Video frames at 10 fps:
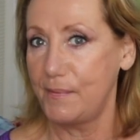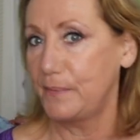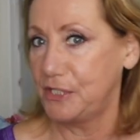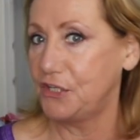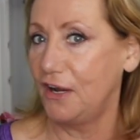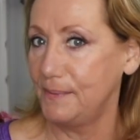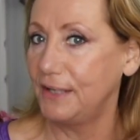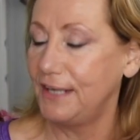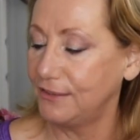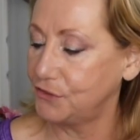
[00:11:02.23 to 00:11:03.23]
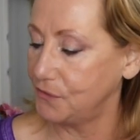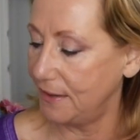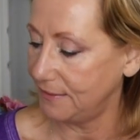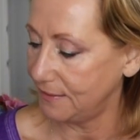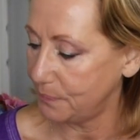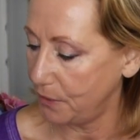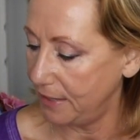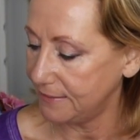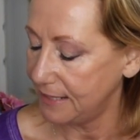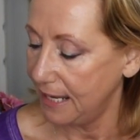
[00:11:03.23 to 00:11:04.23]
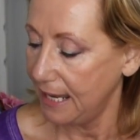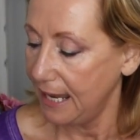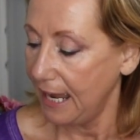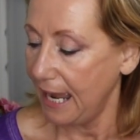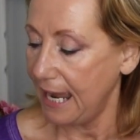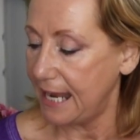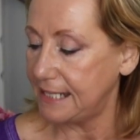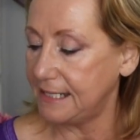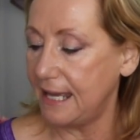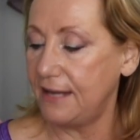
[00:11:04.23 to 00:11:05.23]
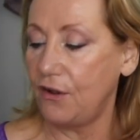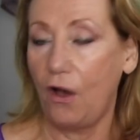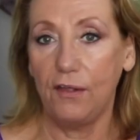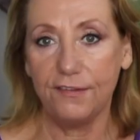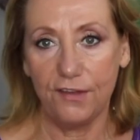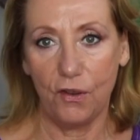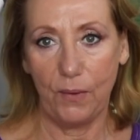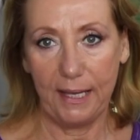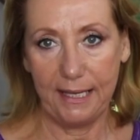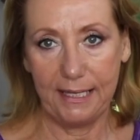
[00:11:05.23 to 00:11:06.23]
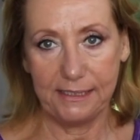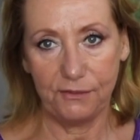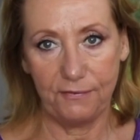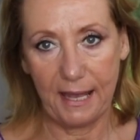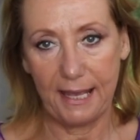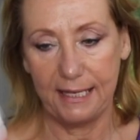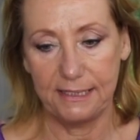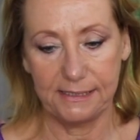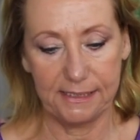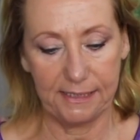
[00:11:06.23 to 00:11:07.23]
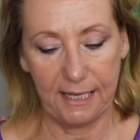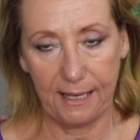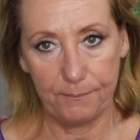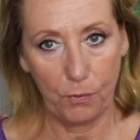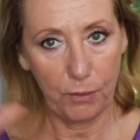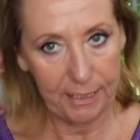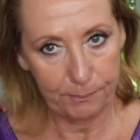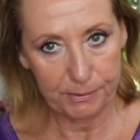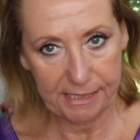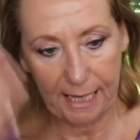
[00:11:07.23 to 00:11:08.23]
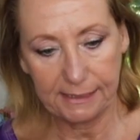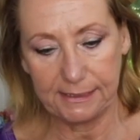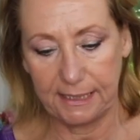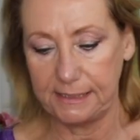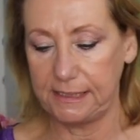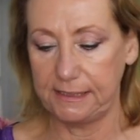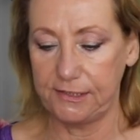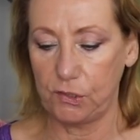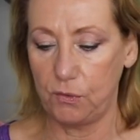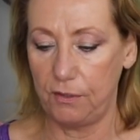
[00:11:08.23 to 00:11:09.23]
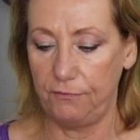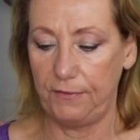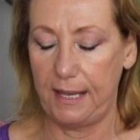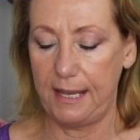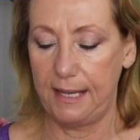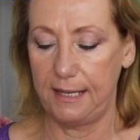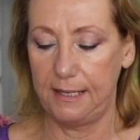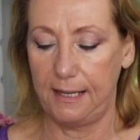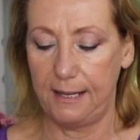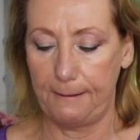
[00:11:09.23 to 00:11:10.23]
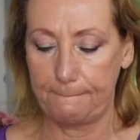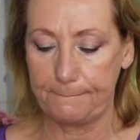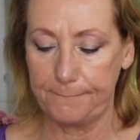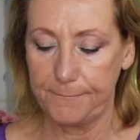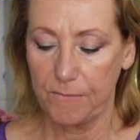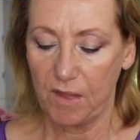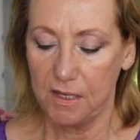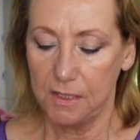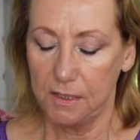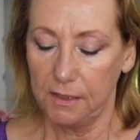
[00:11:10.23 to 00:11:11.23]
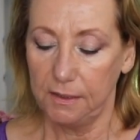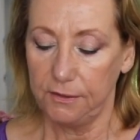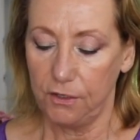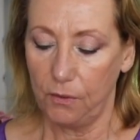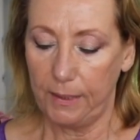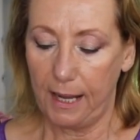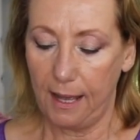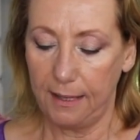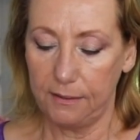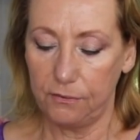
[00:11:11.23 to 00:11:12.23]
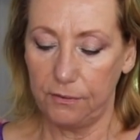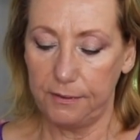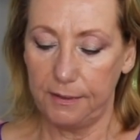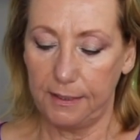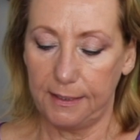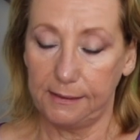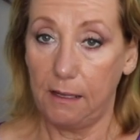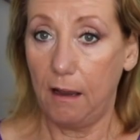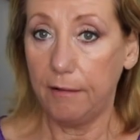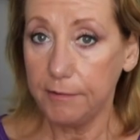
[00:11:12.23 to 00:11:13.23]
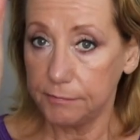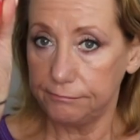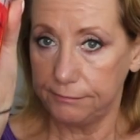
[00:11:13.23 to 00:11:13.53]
up I'm going to talk about texturizing sprays. And then also a heat defiant um, or heat protectant, sort of a um, you know, an iron uh, guard,